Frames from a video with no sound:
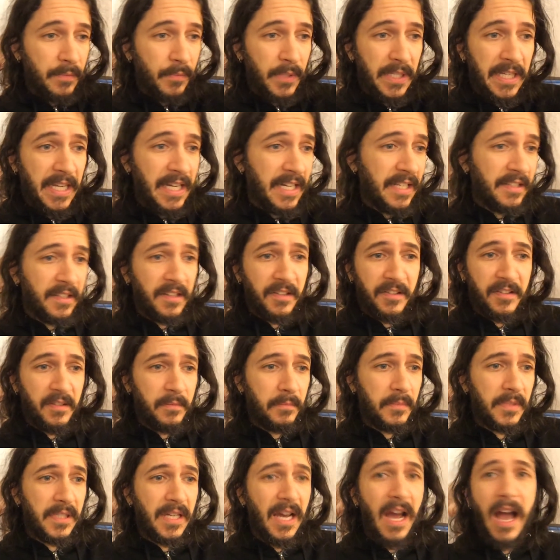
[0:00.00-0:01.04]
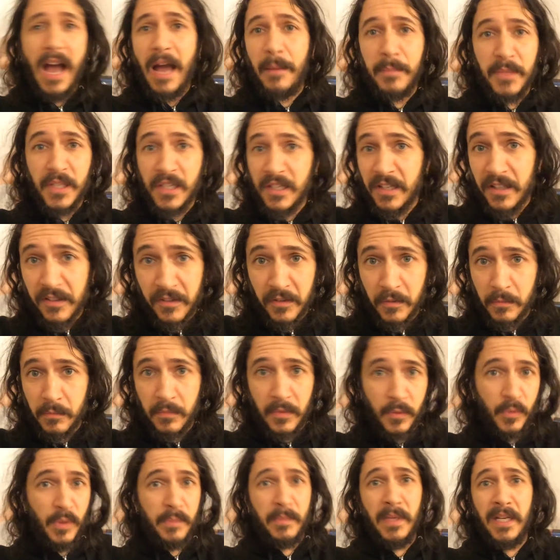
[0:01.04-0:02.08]
we get into some
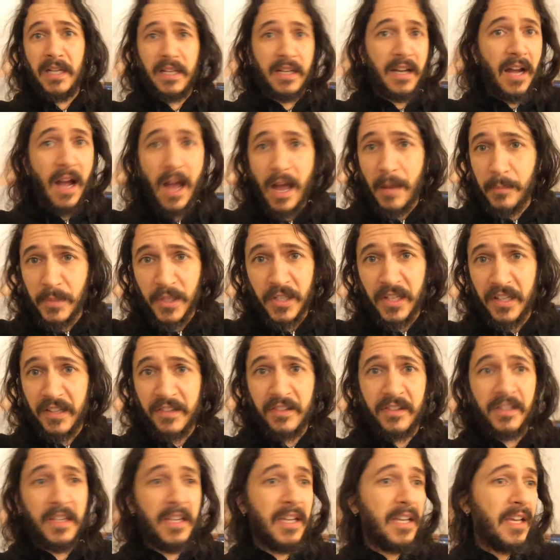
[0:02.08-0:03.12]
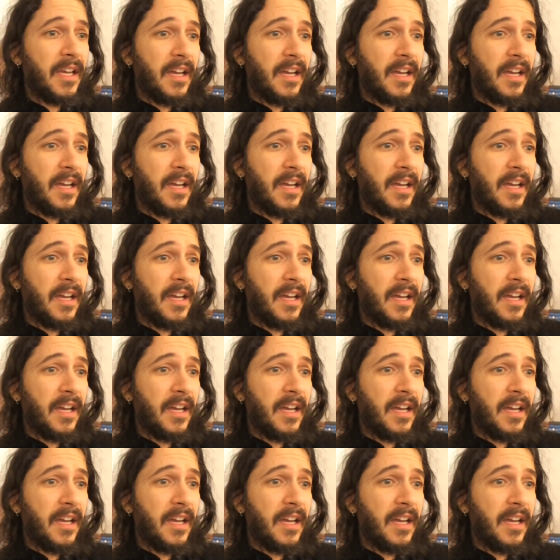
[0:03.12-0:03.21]
communism. We meet a communist.